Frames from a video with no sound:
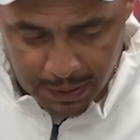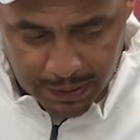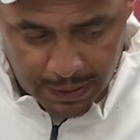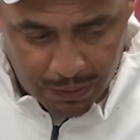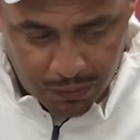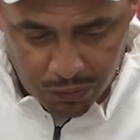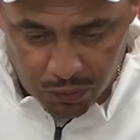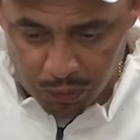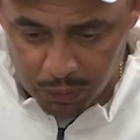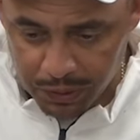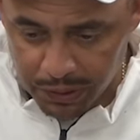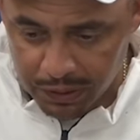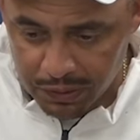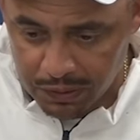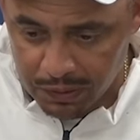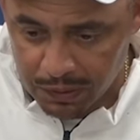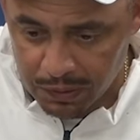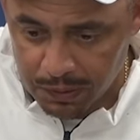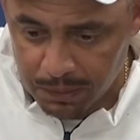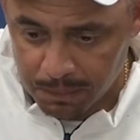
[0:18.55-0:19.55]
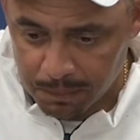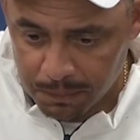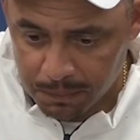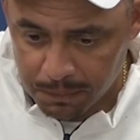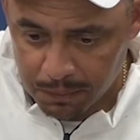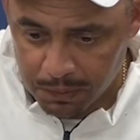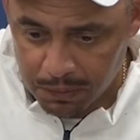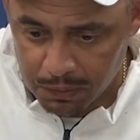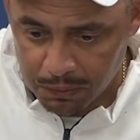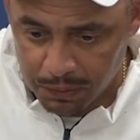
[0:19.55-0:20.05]
I got 2 weeks to
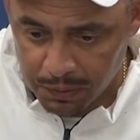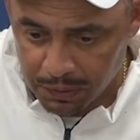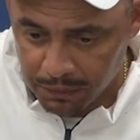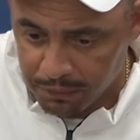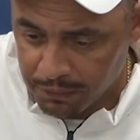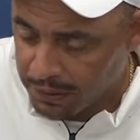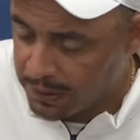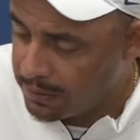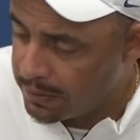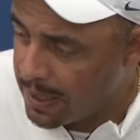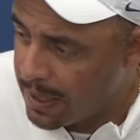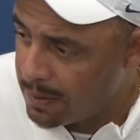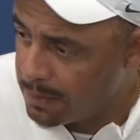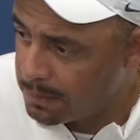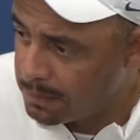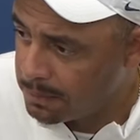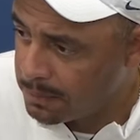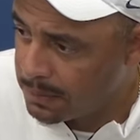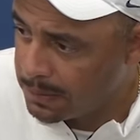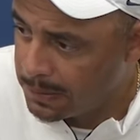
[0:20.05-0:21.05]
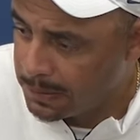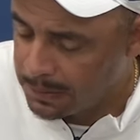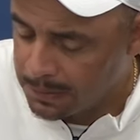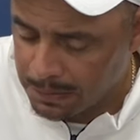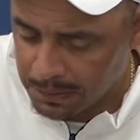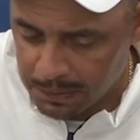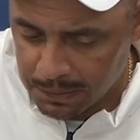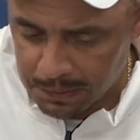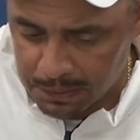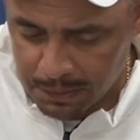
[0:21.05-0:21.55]
really figure it out,
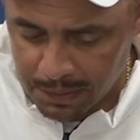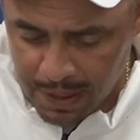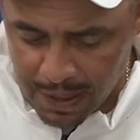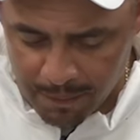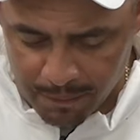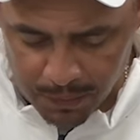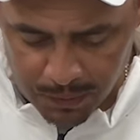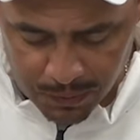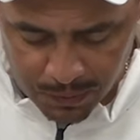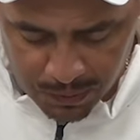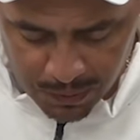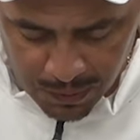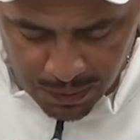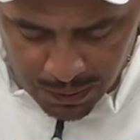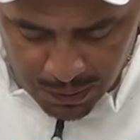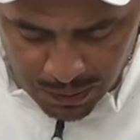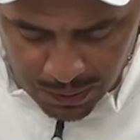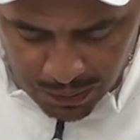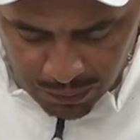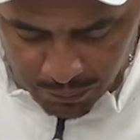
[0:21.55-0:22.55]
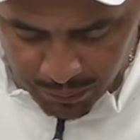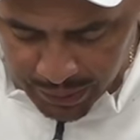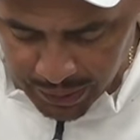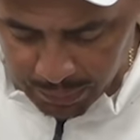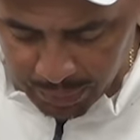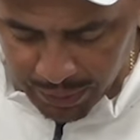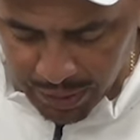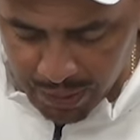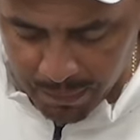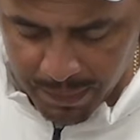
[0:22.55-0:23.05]
to have us
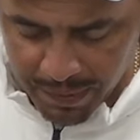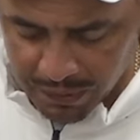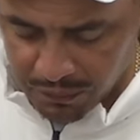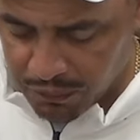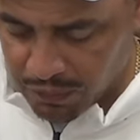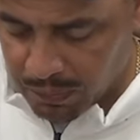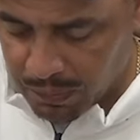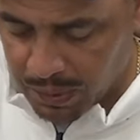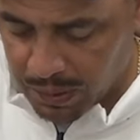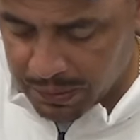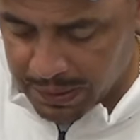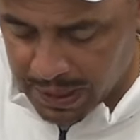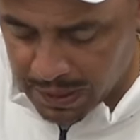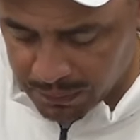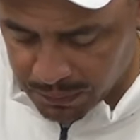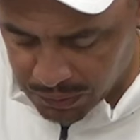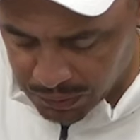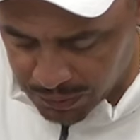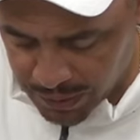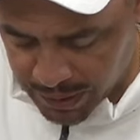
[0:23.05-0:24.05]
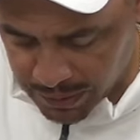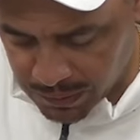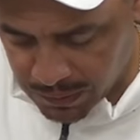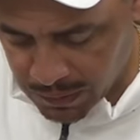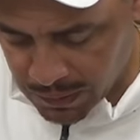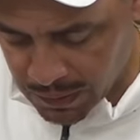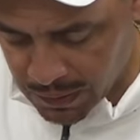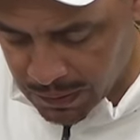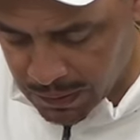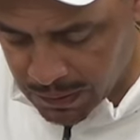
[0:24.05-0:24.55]
ready to play our best football down the
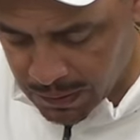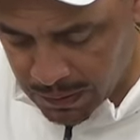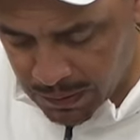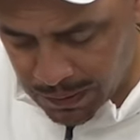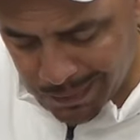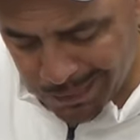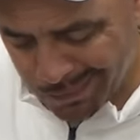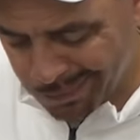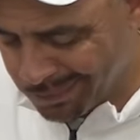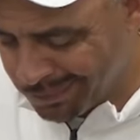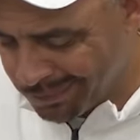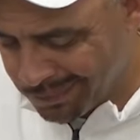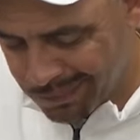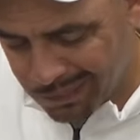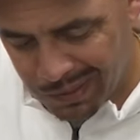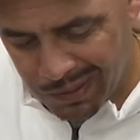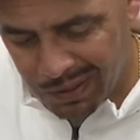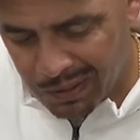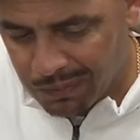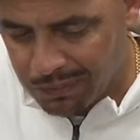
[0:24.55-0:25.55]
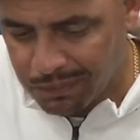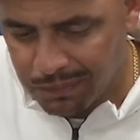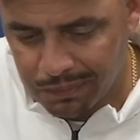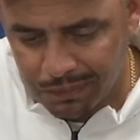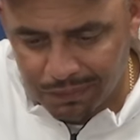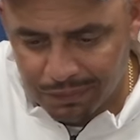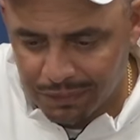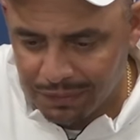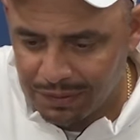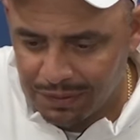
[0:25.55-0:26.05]
stretch. You know,
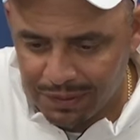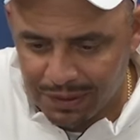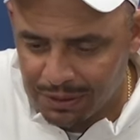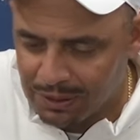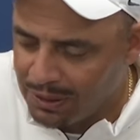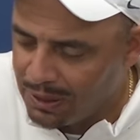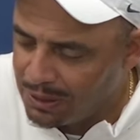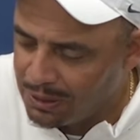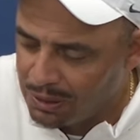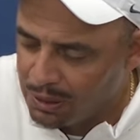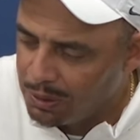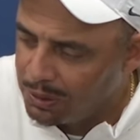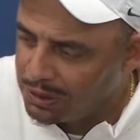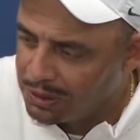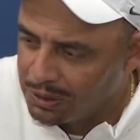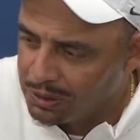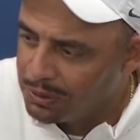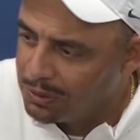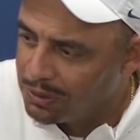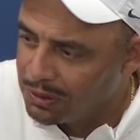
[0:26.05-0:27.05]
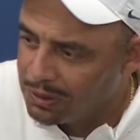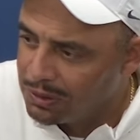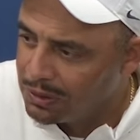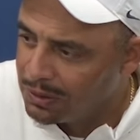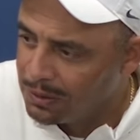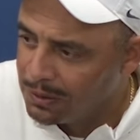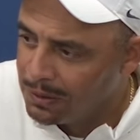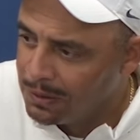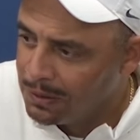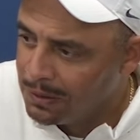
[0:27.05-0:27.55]
there's no
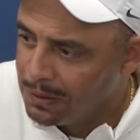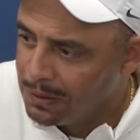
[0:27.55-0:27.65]
excuses.